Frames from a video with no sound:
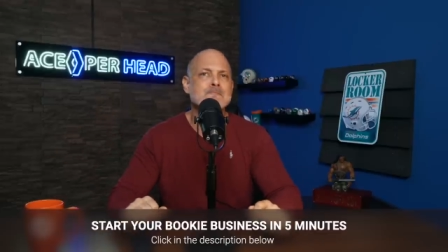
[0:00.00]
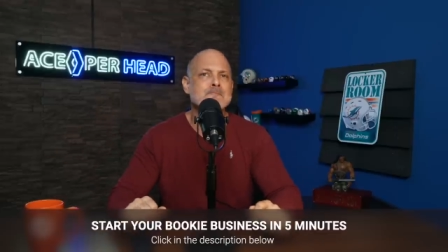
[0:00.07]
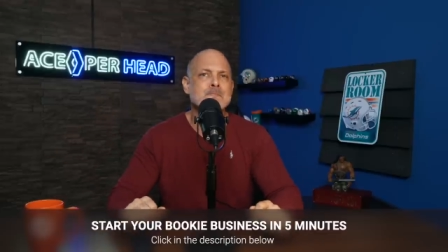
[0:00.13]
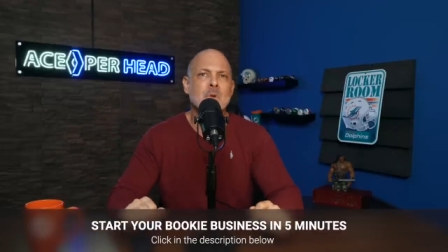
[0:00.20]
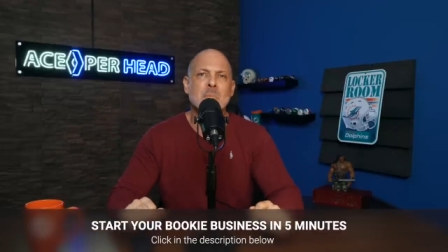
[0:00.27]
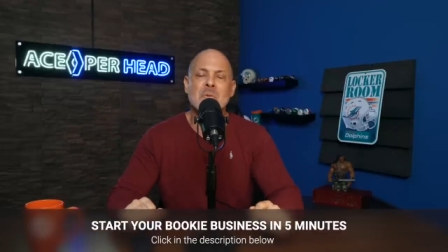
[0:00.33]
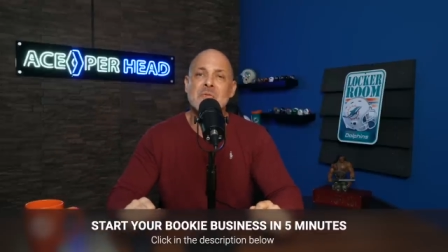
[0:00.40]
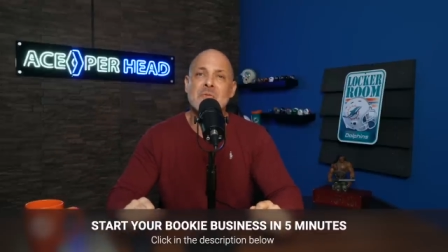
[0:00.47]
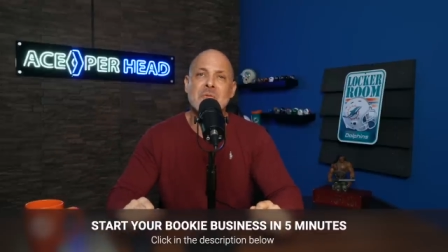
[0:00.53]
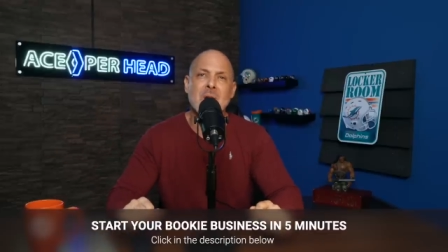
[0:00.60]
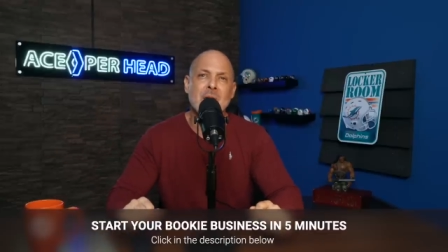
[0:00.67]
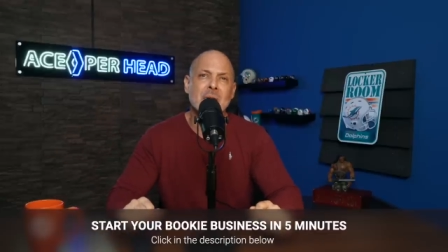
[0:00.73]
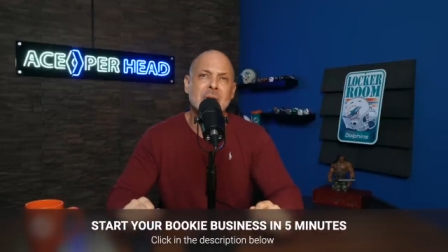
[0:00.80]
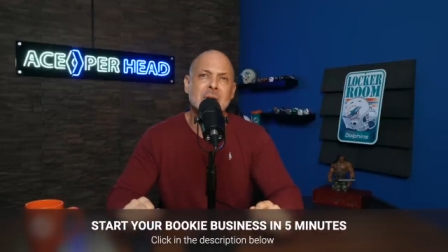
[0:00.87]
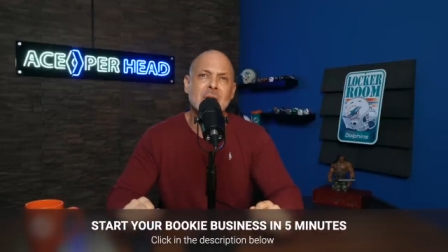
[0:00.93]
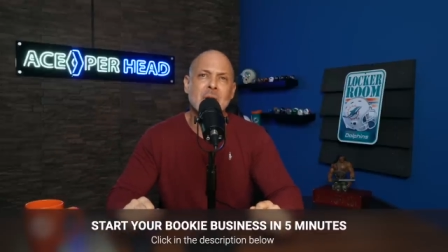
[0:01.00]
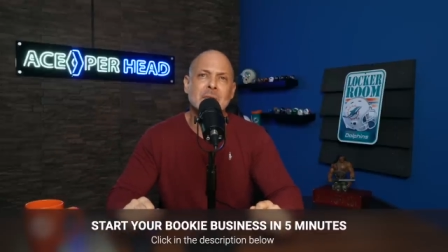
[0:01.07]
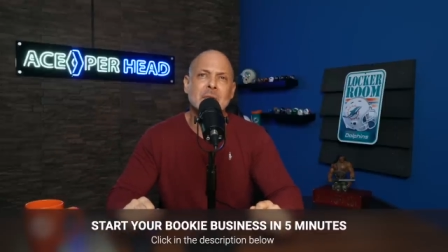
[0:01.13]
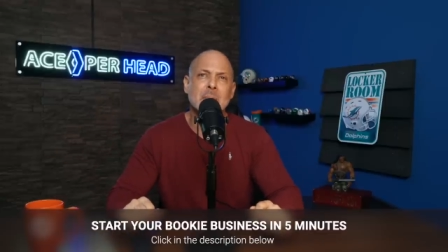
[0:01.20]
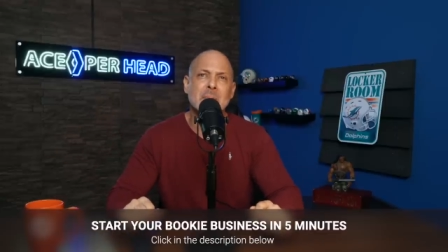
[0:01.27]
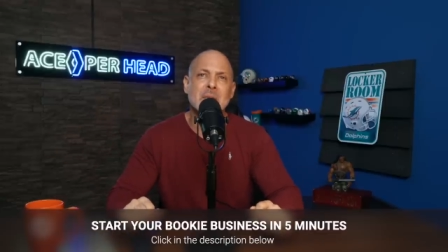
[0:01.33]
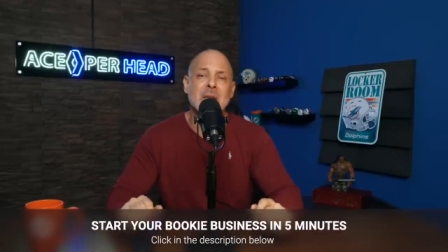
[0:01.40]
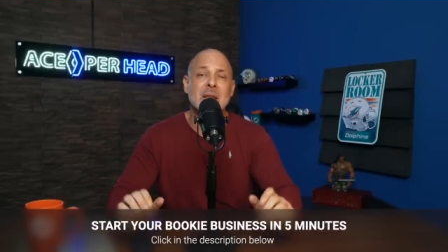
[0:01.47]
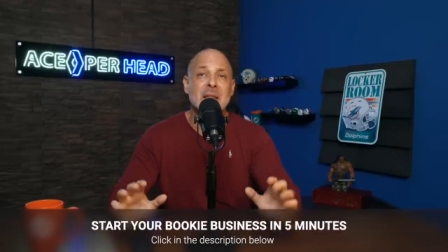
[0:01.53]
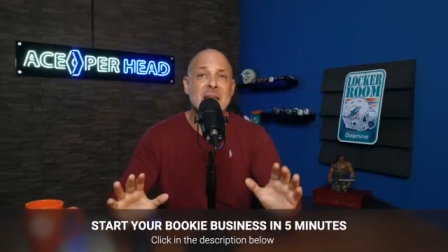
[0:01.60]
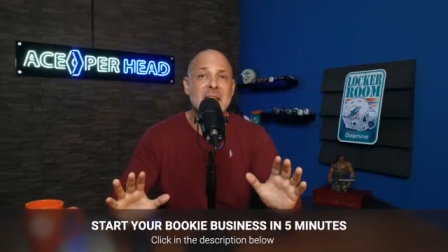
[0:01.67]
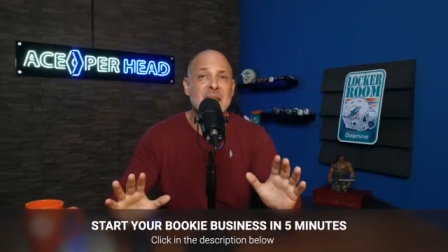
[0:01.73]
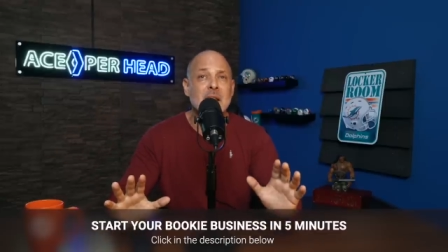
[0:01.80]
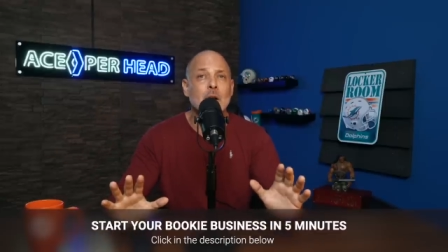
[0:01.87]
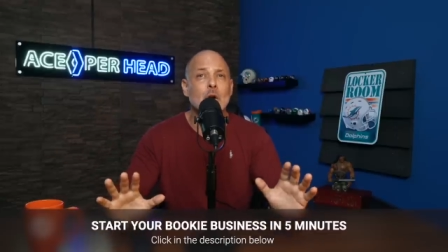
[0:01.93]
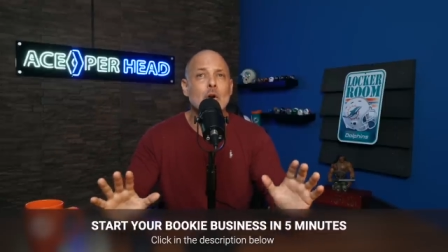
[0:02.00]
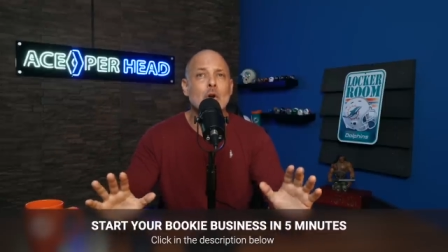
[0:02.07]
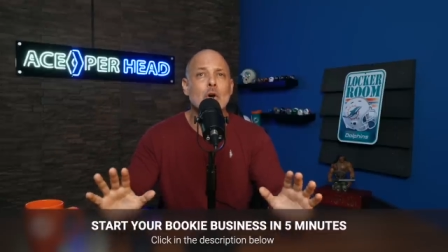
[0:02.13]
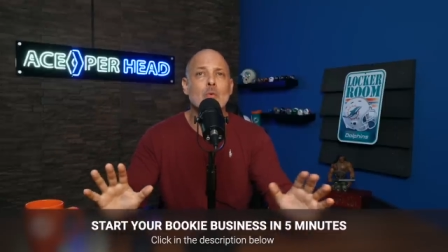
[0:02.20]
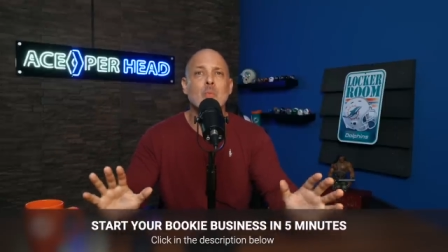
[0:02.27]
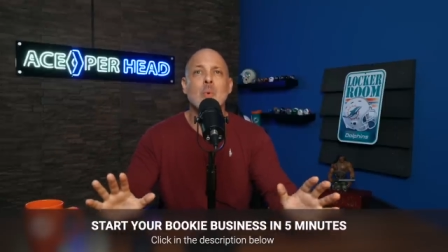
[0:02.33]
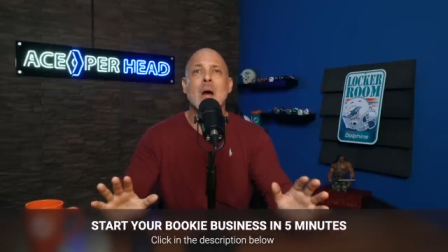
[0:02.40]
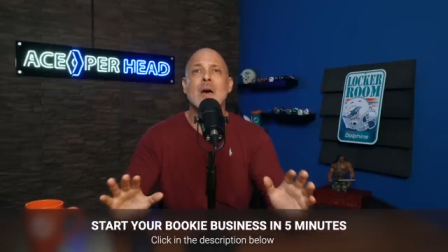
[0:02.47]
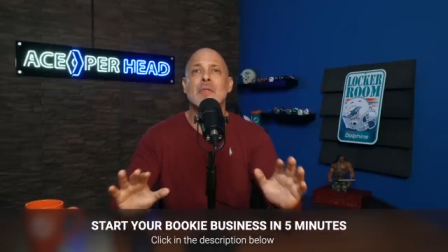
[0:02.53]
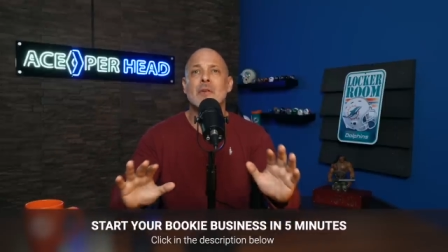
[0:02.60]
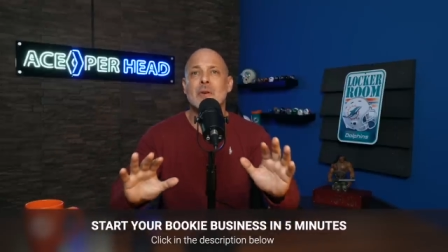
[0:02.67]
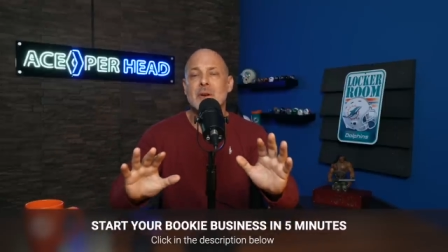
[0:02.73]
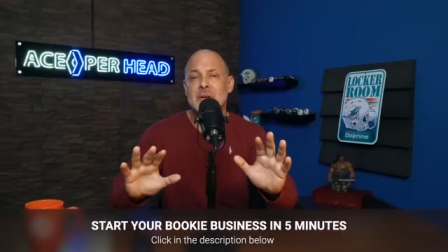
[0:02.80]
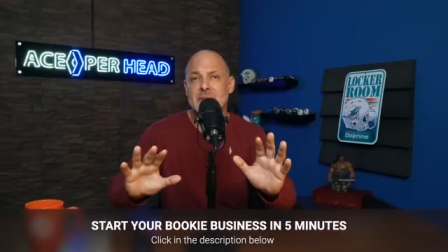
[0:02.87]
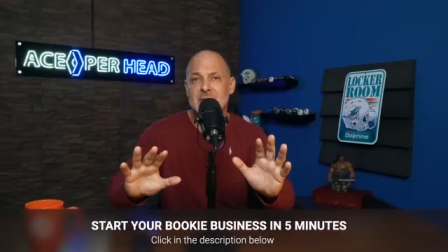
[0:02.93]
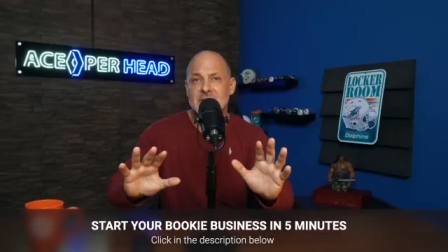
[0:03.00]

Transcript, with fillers: it's going to be very tough to beat in good weather and